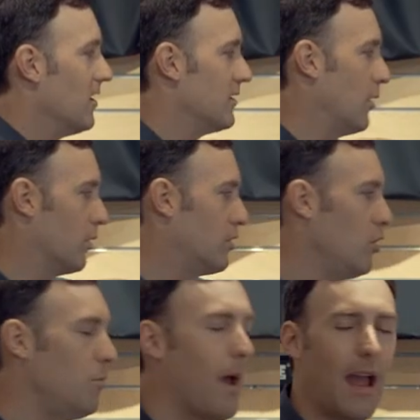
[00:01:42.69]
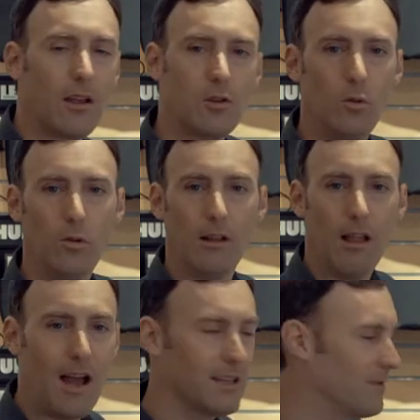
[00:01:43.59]
So a two pack of Thule
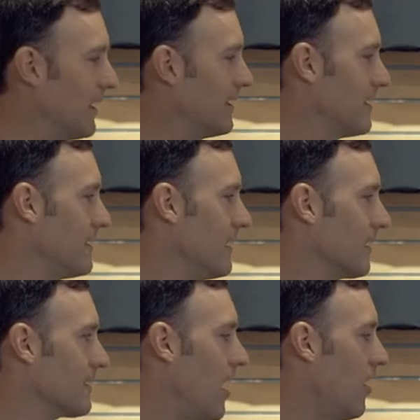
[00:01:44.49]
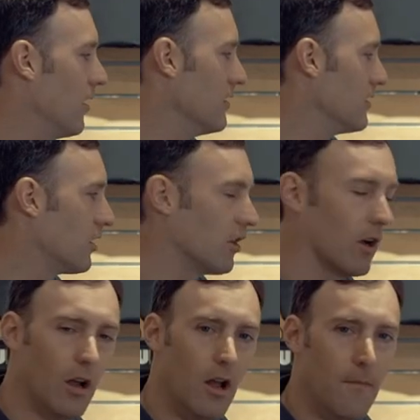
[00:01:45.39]
locks makes this thing solid and secure.
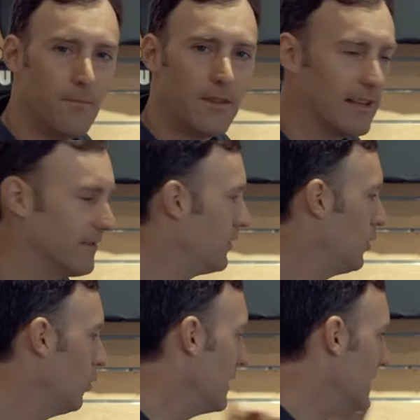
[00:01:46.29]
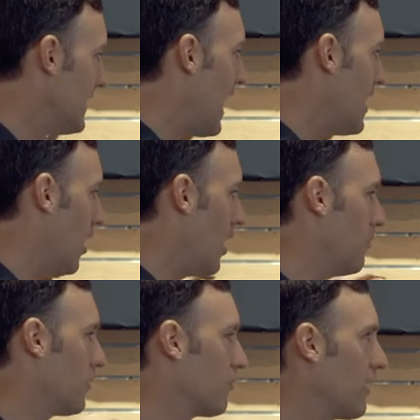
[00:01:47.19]
That's the Thule
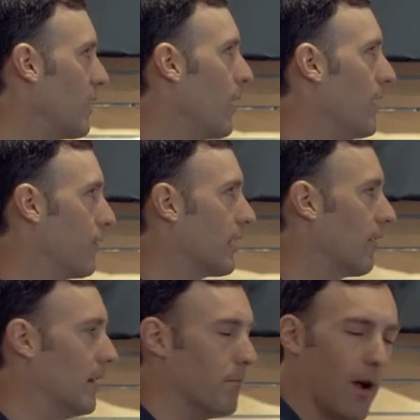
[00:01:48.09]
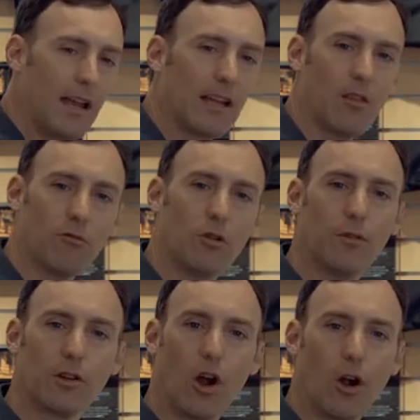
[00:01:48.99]
sidearm, great way for carrying a bike on the roof
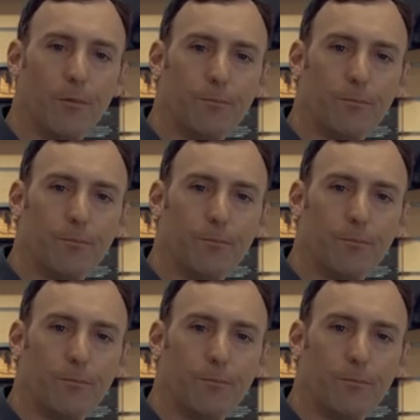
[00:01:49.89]
of the car.